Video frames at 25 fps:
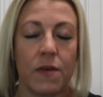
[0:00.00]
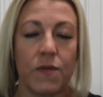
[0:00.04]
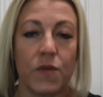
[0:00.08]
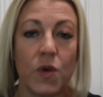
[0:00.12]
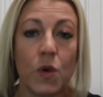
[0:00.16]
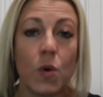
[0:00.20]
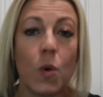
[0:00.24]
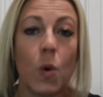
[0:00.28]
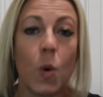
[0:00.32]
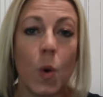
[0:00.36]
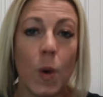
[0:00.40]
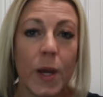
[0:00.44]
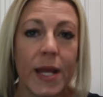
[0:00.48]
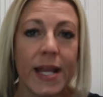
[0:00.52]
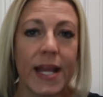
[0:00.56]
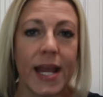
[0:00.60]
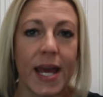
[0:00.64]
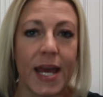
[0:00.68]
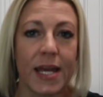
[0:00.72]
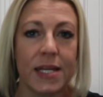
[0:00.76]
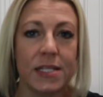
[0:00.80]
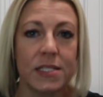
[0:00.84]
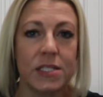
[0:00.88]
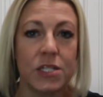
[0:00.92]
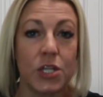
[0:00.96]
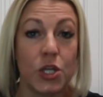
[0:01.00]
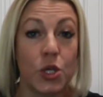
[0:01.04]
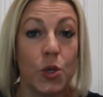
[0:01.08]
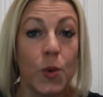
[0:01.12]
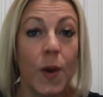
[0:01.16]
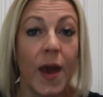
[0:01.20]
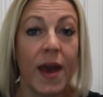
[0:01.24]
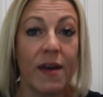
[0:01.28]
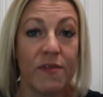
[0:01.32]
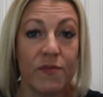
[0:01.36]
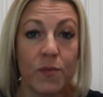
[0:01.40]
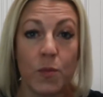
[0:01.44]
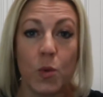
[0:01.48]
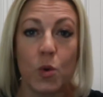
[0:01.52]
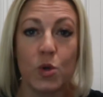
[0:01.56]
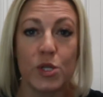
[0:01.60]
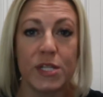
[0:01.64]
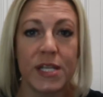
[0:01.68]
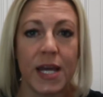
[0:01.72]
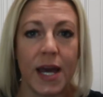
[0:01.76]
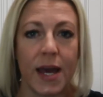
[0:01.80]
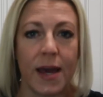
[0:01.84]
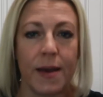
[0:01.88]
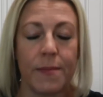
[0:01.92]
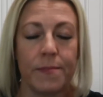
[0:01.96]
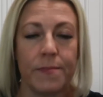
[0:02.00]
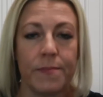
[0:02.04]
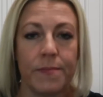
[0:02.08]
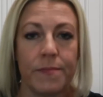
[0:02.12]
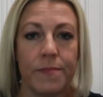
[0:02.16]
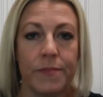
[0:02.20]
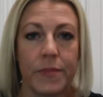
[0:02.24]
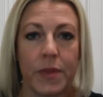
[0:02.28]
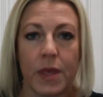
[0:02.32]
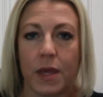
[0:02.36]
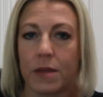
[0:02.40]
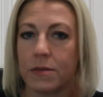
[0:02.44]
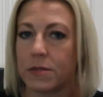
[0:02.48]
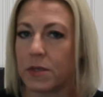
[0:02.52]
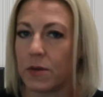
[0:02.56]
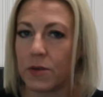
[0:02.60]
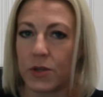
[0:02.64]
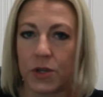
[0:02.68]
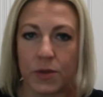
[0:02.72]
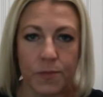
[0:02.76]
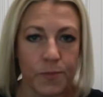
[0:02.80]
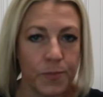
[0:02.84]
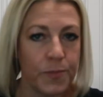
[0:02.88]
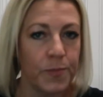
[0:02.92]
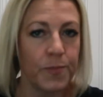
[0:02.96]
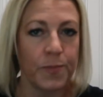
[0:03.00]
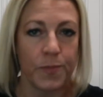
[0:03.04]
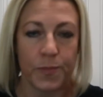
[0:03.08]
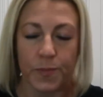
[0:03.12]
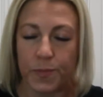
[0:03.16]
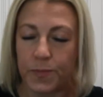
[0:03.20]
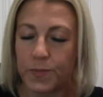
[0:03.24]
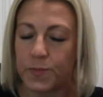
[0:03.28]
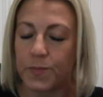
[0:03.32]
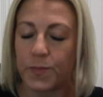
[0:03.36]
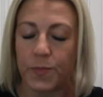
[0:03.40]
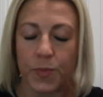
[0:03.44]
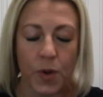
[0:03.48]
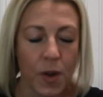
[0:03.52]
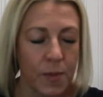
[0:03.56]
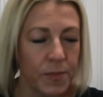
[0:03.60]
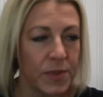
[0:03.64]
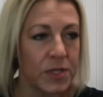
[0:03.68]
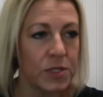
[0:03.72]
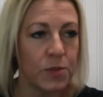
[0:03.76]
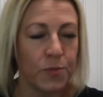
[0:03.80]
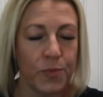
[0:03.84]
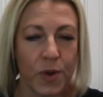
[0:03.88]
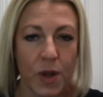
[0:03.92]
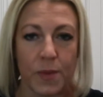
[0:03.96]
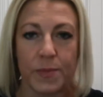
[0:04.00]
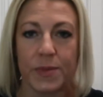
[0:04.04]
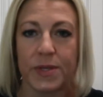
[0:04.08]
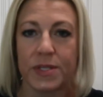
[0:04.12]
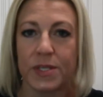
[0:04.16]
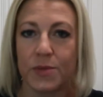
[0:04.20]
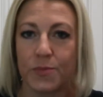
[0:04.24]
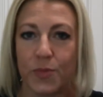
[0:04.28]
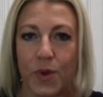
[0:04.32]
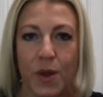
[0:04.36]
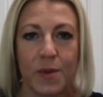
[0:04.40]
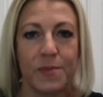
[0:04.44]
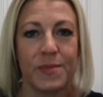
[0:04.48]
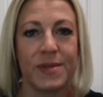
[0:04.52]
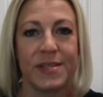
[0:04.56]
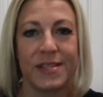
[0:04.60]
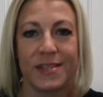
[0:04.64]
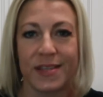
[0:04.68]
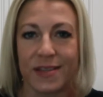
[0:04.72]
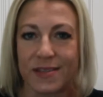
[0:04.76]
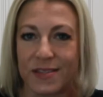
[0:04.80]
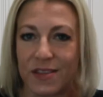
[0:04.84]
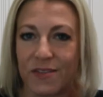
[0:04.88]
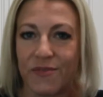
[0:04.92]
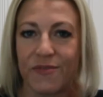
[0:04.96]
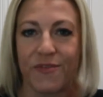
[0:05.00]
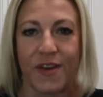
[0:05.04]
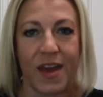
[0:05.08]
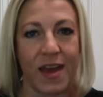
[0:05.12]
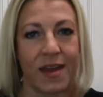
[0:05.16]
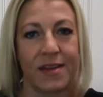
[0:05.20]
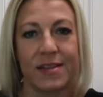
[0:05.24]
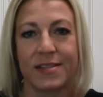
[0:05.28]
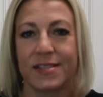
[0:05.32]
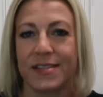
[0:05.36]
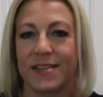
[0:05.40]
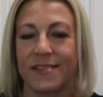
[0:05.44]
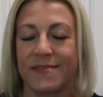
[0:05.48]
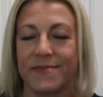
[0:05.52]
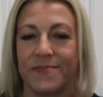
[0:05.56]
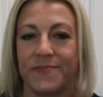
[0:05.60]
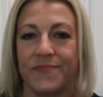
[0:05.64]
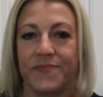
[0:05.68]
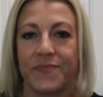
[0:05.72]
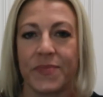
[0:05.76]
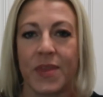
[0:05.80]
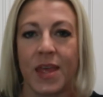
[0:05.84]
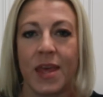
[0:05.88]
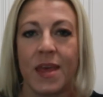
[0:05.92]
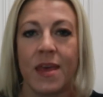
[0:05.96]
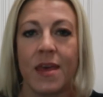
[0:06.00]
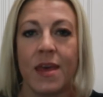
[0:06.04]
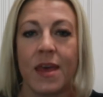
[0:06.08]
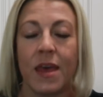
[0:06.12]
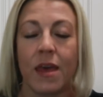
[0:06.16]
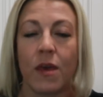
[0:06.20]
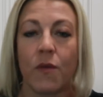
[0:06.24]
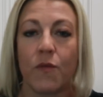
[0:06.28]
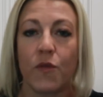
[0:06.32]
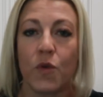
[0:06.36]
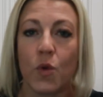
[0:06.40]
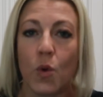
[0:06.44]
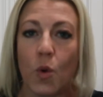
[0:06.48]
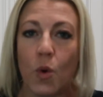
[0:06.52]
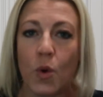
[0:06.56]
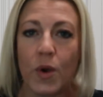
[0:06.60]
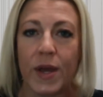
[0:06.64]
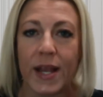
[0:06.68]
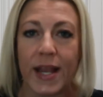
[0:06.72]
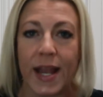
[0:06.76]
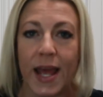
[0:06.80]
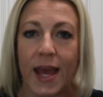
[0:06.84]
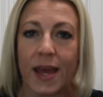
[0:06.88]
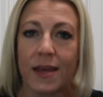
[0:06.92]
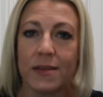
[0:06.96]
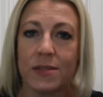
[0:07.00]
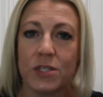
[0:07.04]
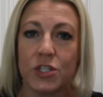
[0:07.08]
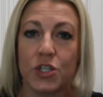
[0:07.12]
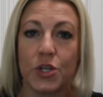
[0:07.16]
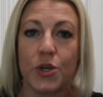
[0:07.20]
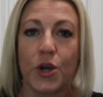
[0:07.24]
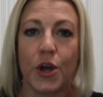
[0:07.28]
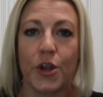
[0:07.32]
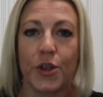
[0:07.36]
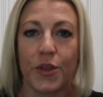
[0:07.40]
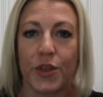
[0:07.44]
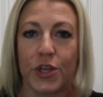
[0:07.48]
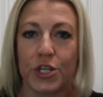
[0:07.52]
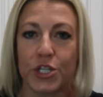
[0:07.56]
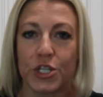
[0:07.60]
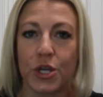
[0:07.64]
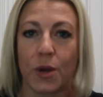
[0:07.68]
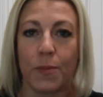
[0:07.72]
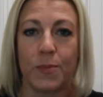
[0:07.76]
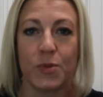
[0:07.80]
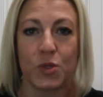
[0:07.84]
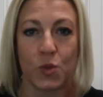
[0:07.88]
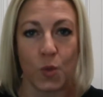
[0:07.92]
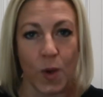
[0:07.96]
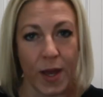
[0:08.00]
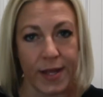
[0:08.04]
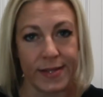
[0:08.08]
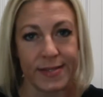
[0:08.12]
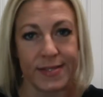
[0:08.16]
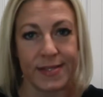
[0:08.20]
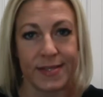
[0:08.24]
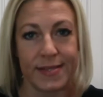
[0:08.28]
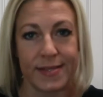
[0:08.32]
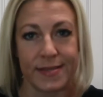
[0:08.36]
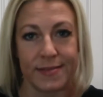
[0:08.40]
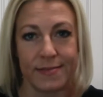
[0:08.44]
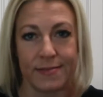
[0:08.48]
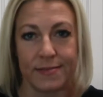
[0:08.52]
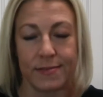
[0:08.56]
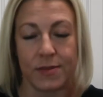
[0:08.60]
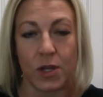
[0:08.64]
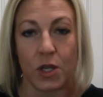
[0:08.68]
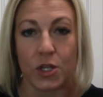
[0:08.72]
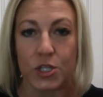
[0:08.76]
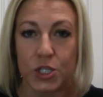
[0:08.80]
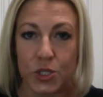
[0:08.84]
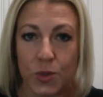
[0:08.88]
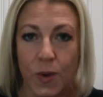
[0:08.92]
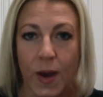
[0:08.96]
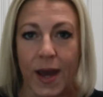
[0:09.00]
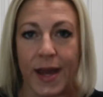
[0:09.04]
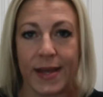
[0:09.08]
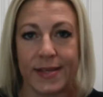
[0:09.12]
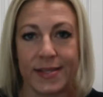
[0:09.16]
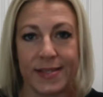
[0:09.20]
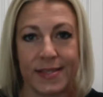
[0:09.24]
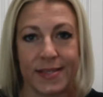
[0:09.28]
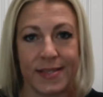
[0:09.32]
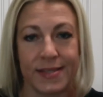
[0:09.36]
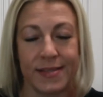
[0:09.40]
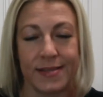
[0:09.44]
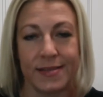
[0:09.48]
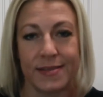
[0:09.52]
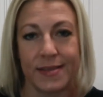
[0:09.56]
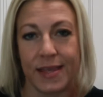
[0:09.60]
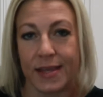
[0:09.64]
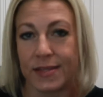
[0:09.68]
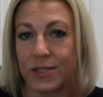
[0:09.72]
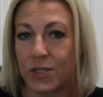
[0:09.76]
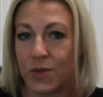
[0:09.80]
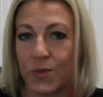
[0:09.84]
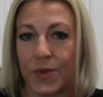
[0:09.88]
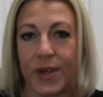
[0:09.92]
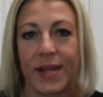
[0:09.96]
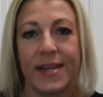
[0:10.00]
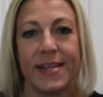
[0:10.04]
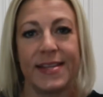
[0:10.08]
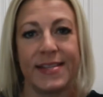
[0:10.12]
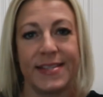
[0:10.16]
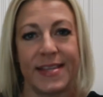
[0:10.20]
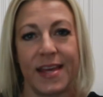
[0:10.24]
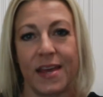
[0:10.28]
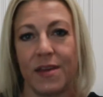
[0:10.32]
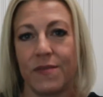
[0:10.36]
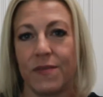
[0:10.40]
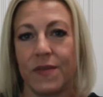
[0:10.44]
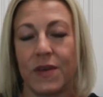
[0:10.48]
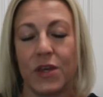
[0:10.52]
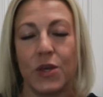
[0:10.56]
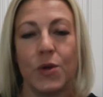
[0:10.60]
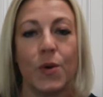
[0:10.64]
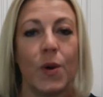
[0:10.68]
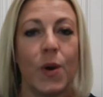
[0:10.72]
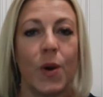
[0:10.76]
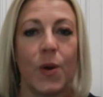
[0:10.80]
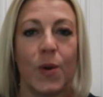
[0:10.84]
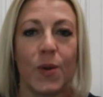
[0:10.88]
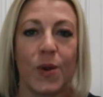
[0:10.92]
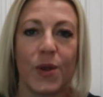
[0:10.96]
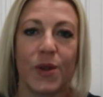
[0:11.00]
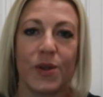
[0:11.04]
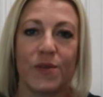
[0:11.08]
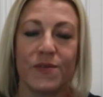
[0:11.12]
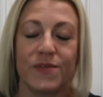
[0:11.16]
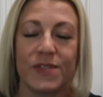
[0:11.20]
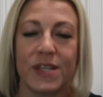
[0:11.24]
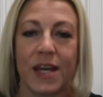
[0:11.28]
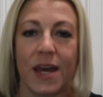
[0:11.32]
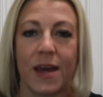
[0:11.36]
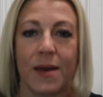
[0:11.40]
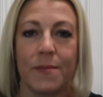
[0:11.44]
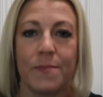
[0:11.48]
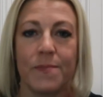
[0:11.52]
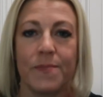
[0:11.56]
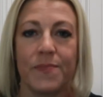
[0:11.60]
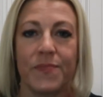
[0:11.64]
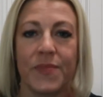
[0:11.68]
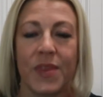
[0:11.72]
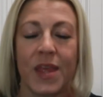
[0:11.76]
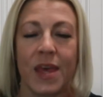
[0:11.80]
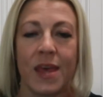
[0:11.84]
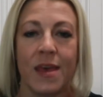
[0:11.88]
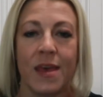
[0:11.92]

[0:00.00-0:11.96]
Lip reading: If you're organized, you have more time. It's a promise, it's a fact. If you're organized, you go to the shops once, not twice. That's already saving you a whole lot of time.